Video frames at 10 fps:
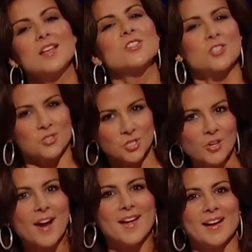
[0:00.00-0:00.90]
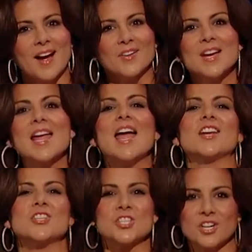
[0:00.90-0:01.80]
So try it out
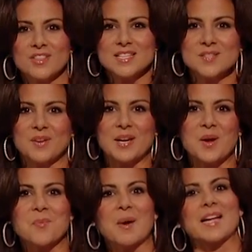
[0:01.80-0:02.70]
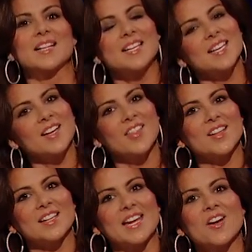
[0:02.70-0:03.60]
and share this video by clicking on
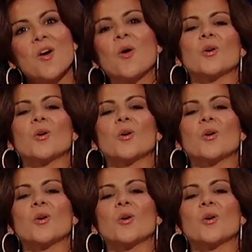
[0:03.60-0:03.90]
the link